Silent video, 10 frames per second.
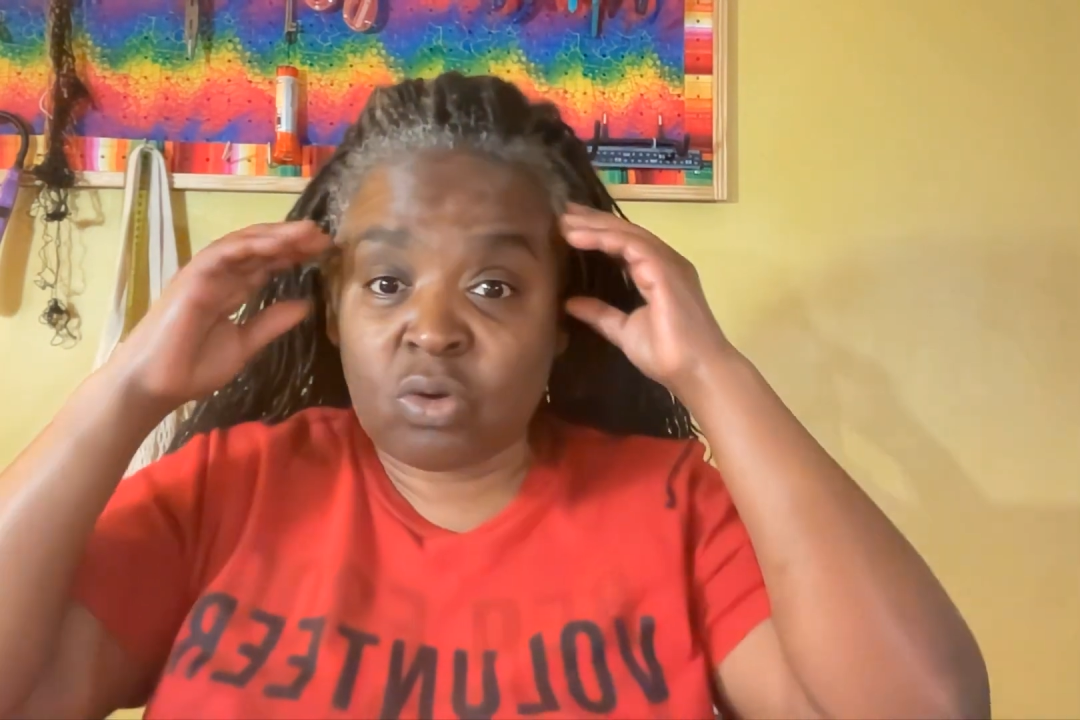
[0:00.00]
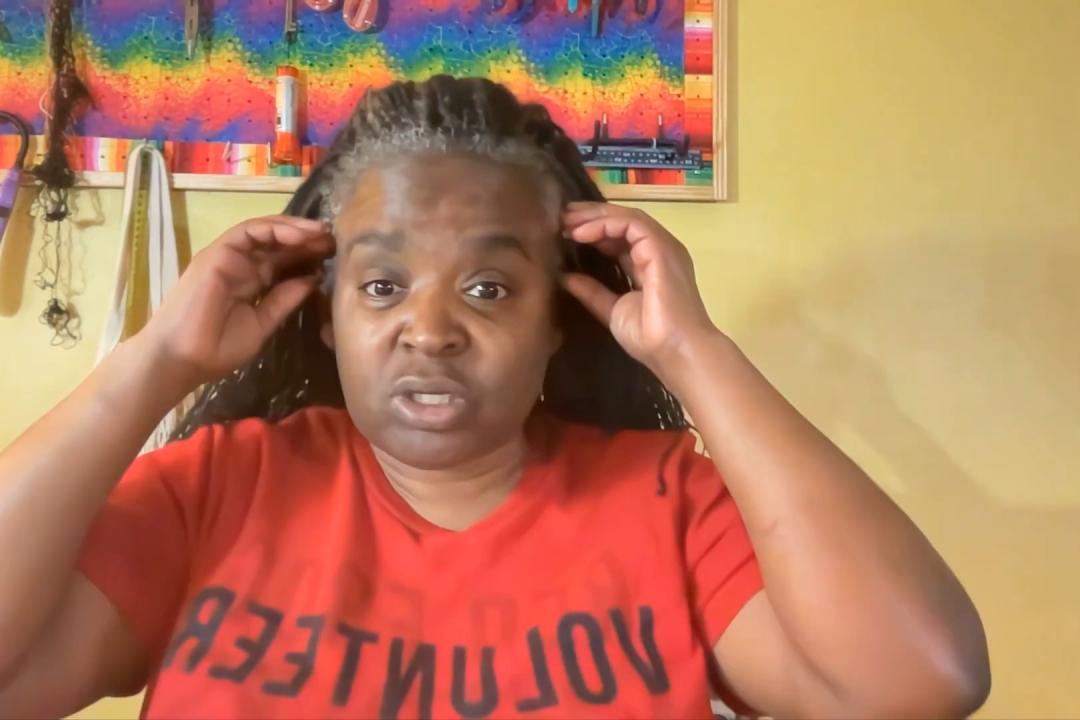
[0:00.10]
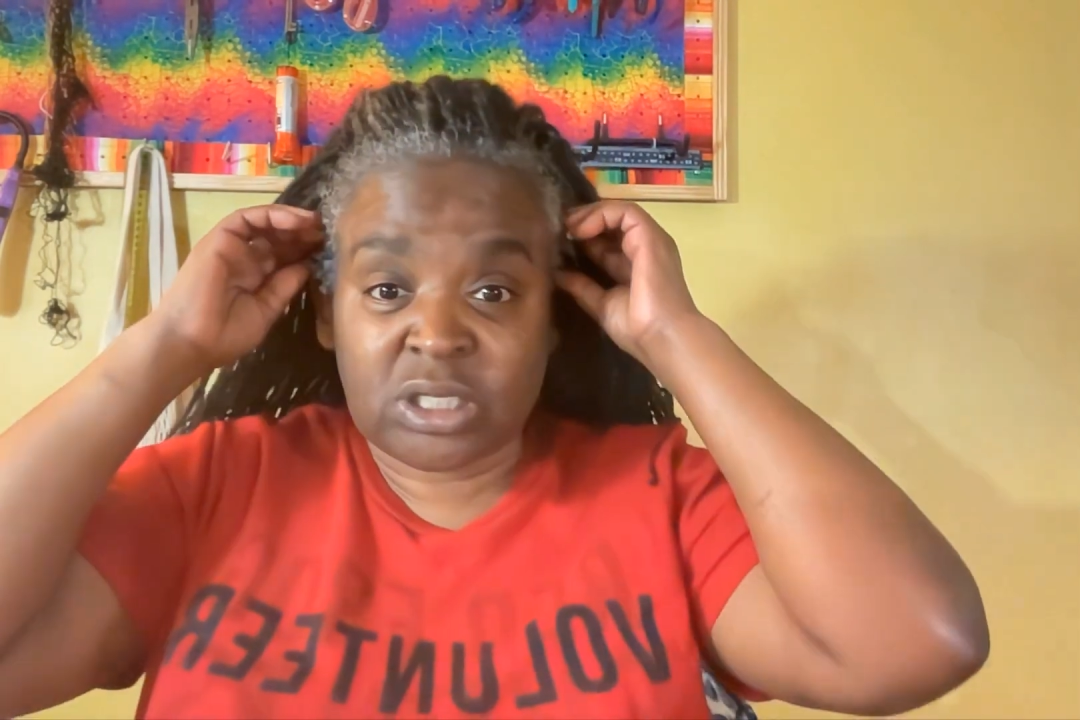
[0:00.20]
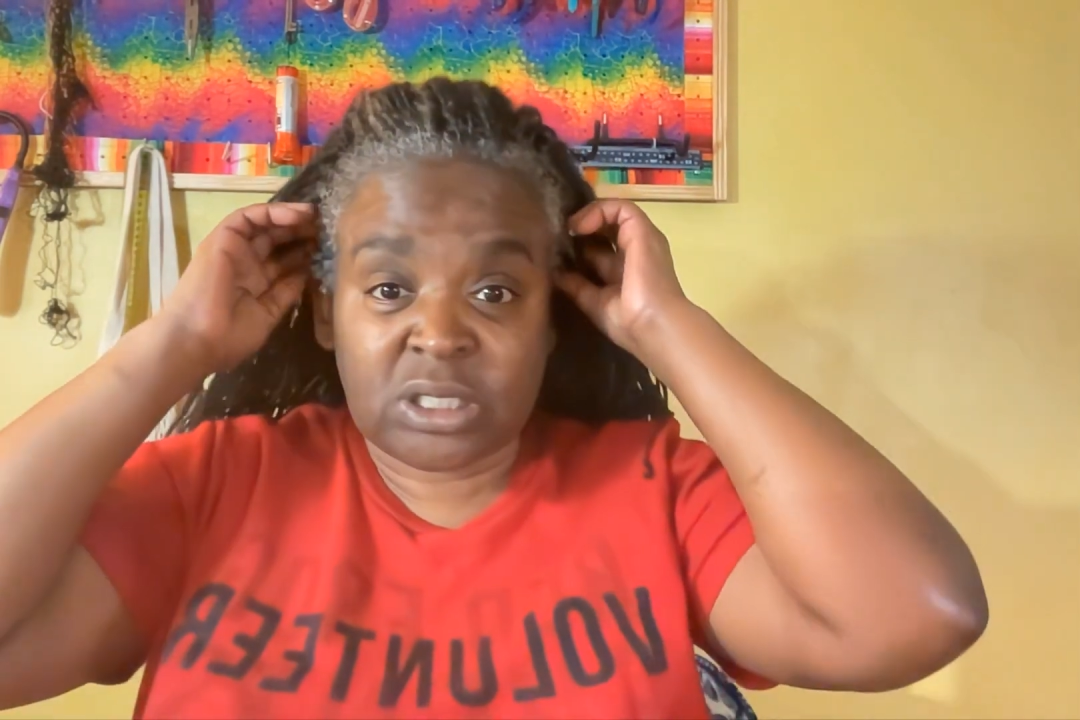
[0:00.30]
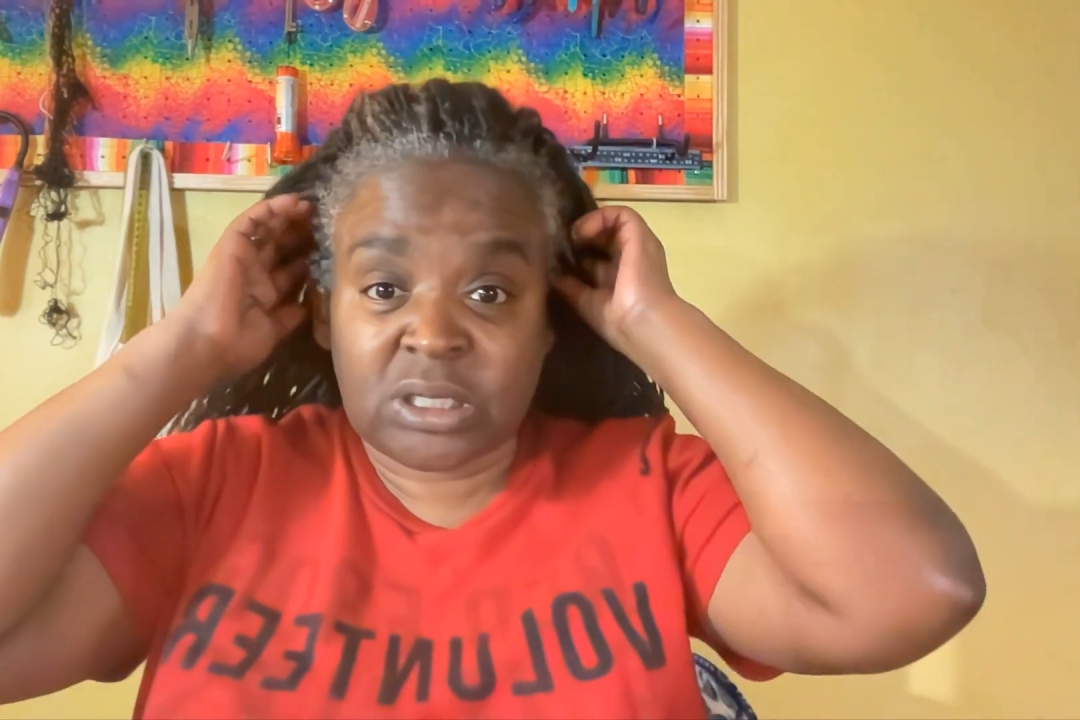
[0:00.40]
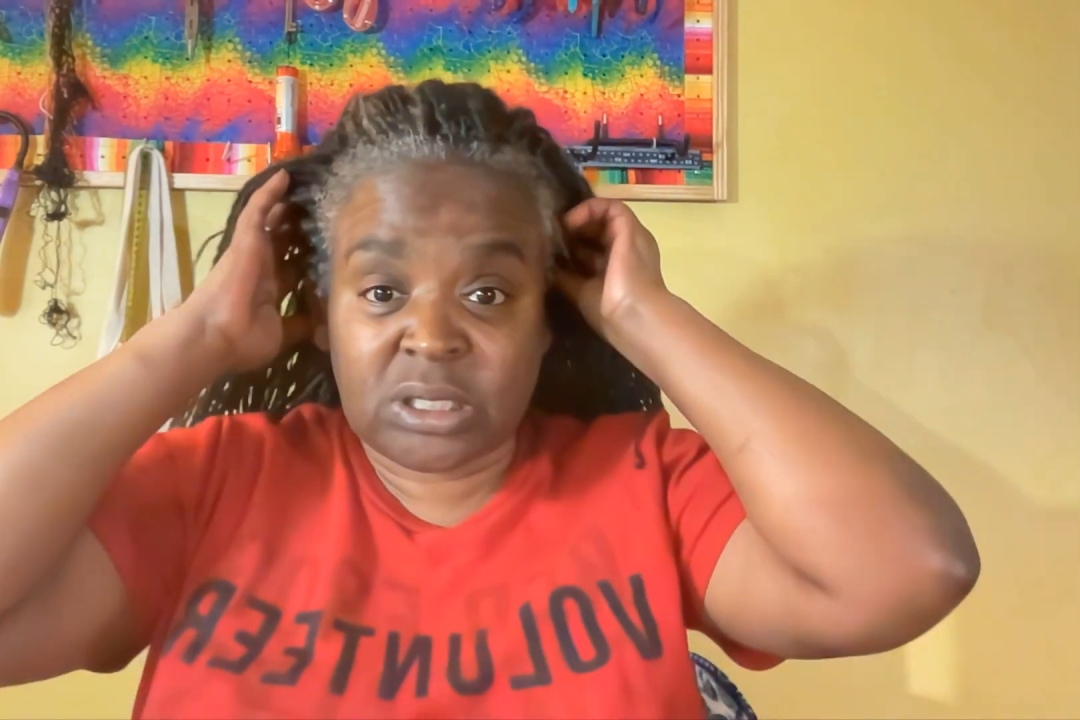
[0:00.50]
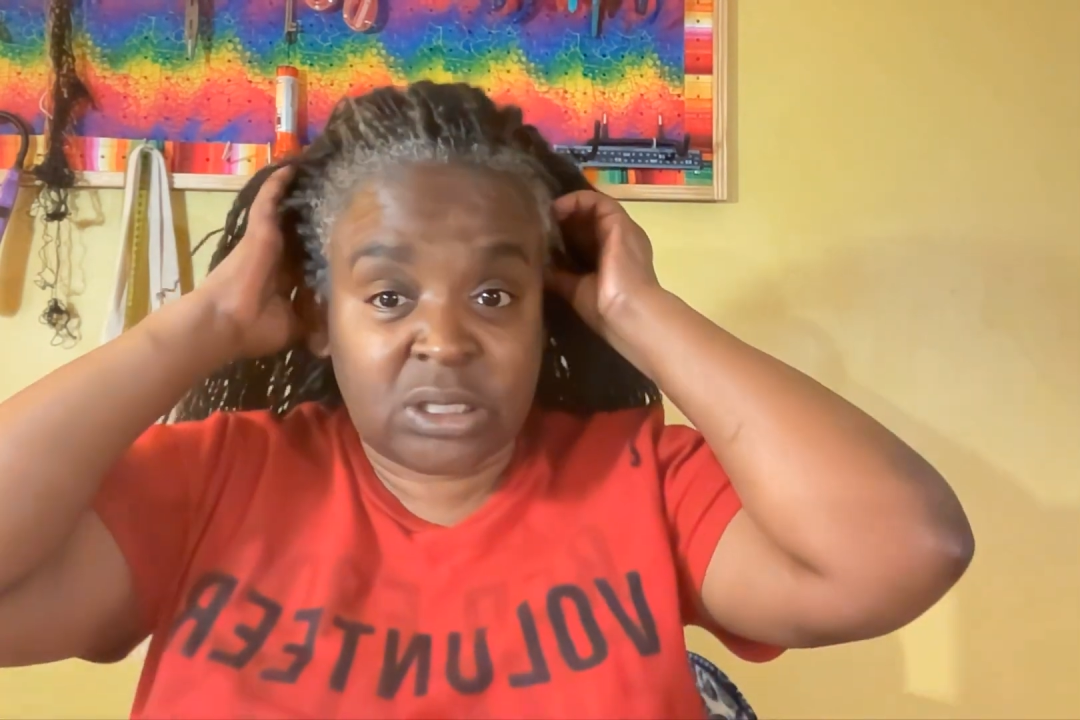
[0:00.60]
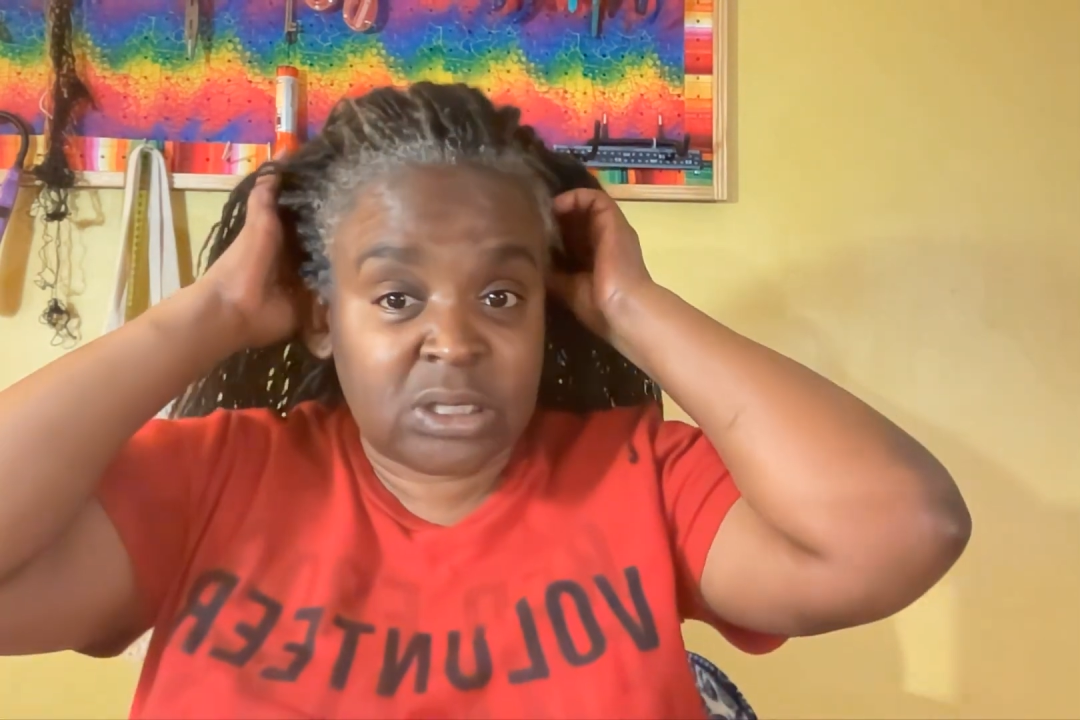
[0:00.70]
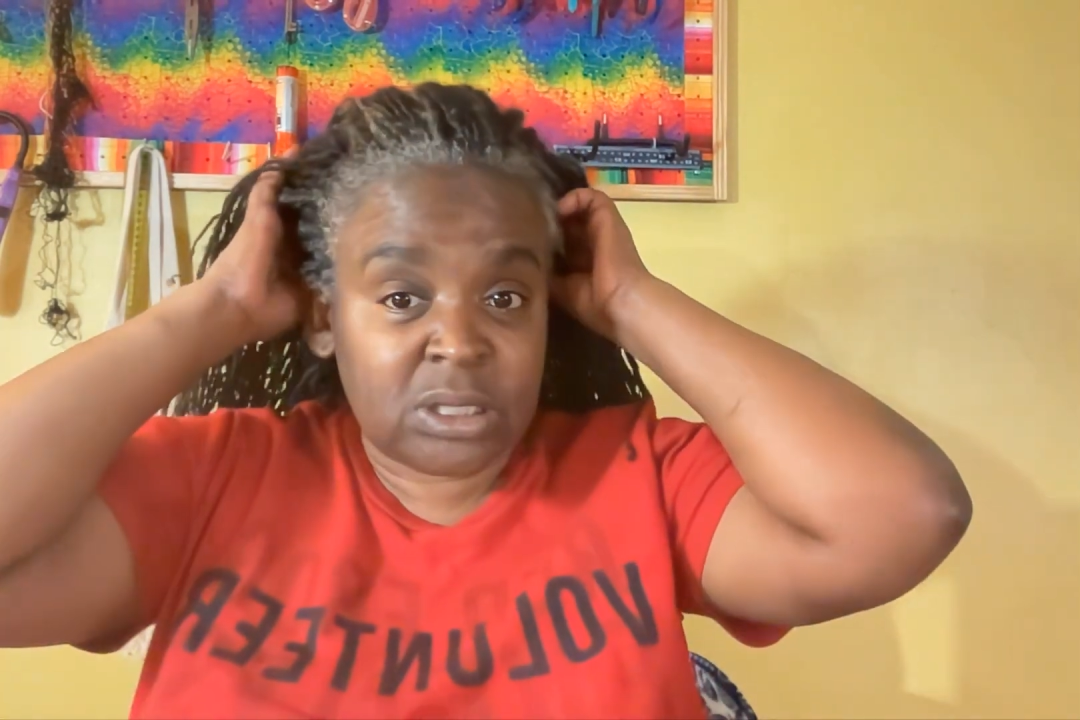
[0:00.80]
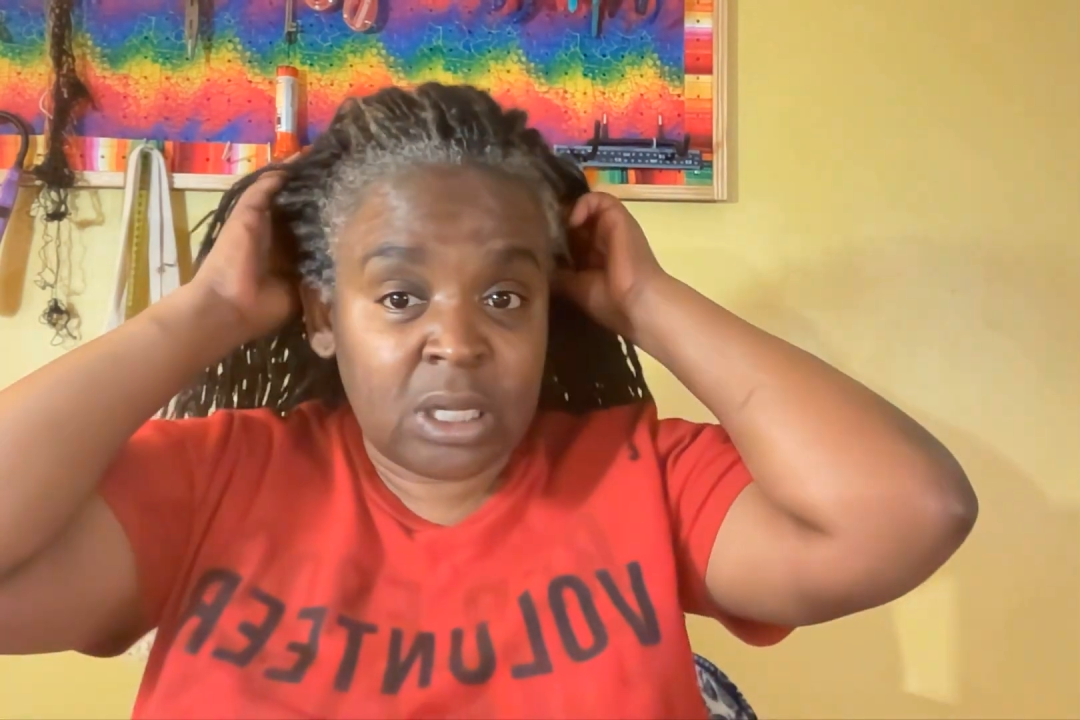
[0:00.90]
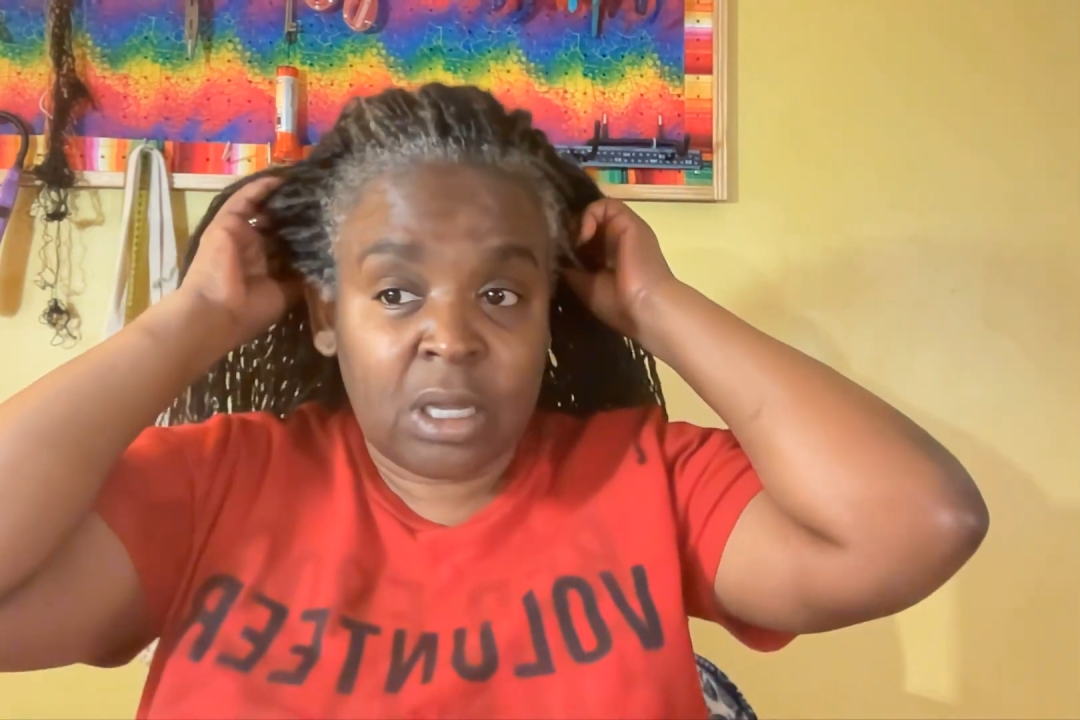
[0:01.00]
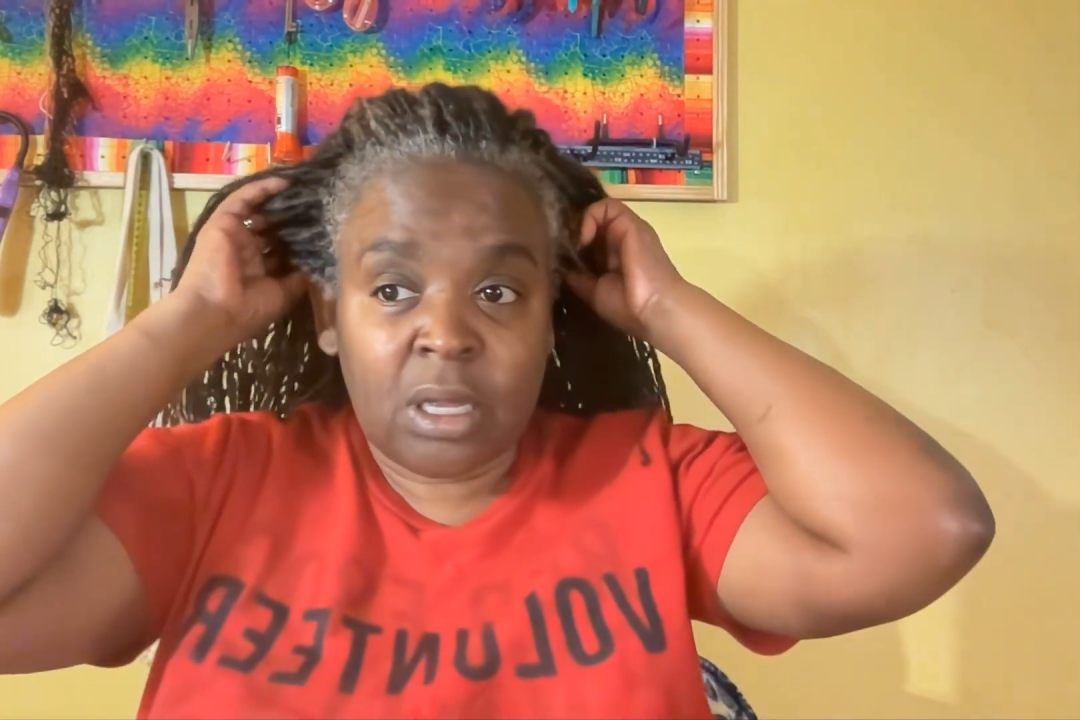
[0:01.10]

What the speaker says: or just,